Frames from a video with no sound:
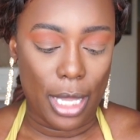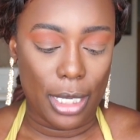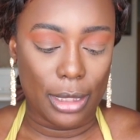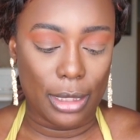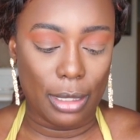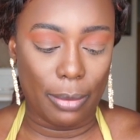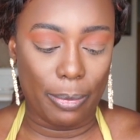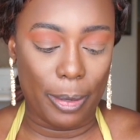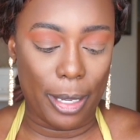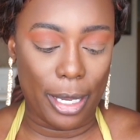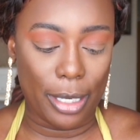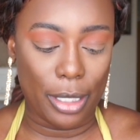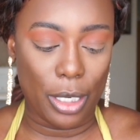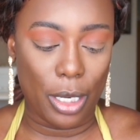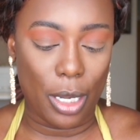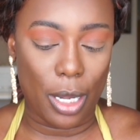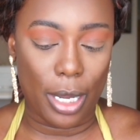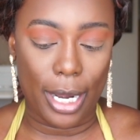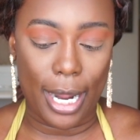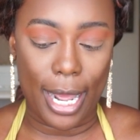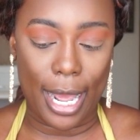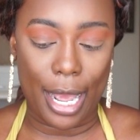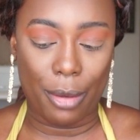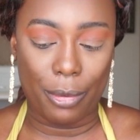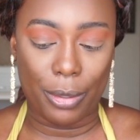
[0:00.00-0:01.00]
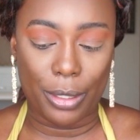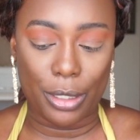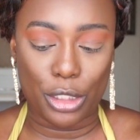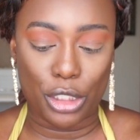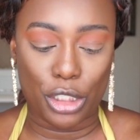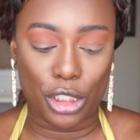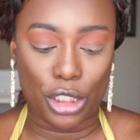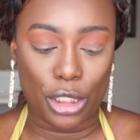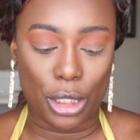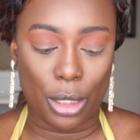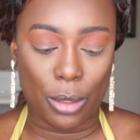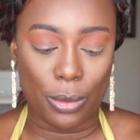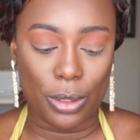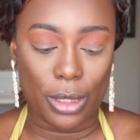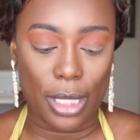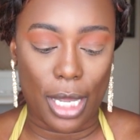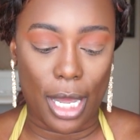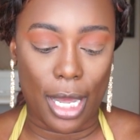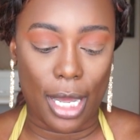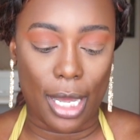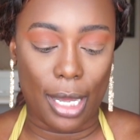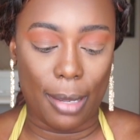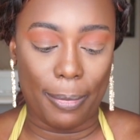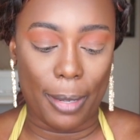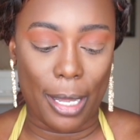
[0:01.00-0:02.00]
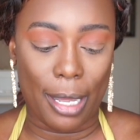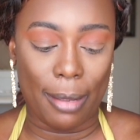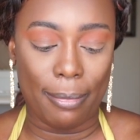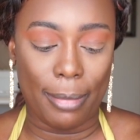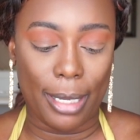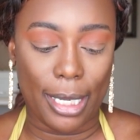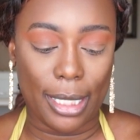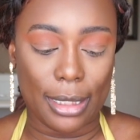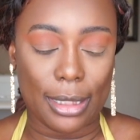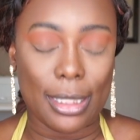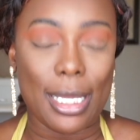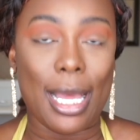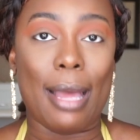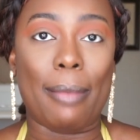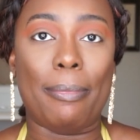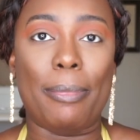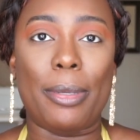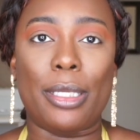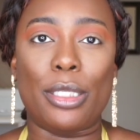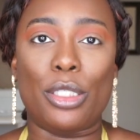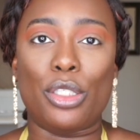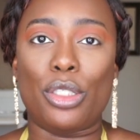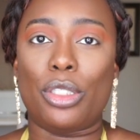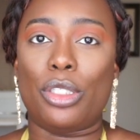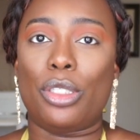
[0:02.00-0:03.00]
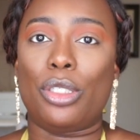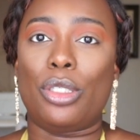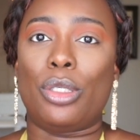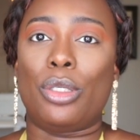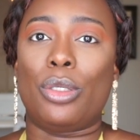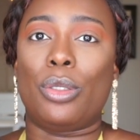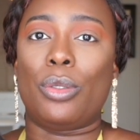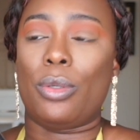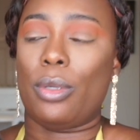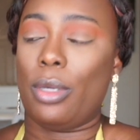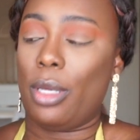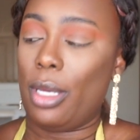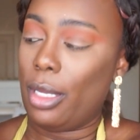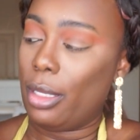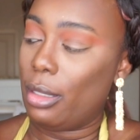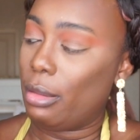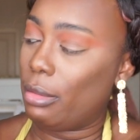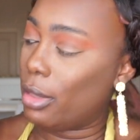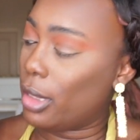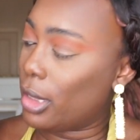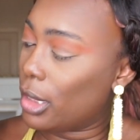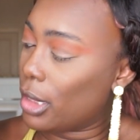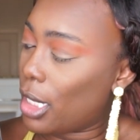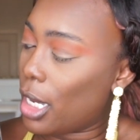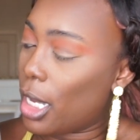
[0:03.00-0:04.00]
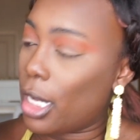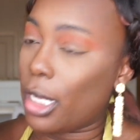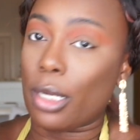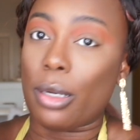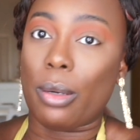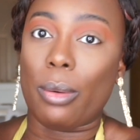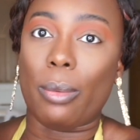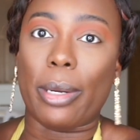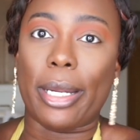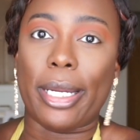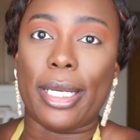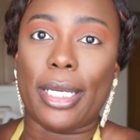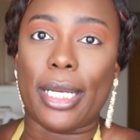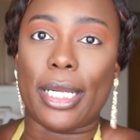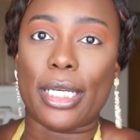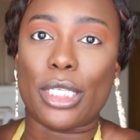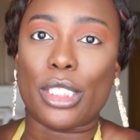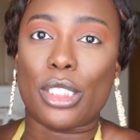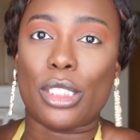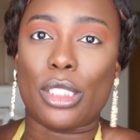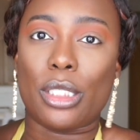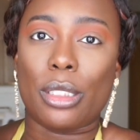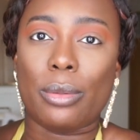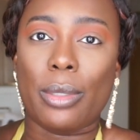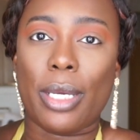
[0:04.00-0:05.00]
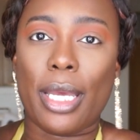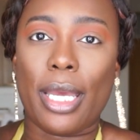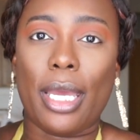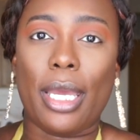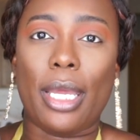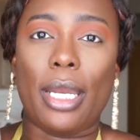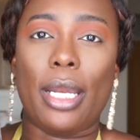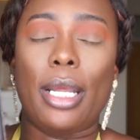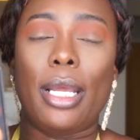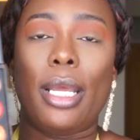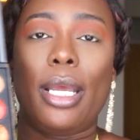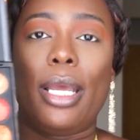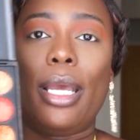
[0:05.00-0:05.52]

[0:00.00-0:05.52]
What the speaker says: Depending on how it shows up, I may tap into this color right next to it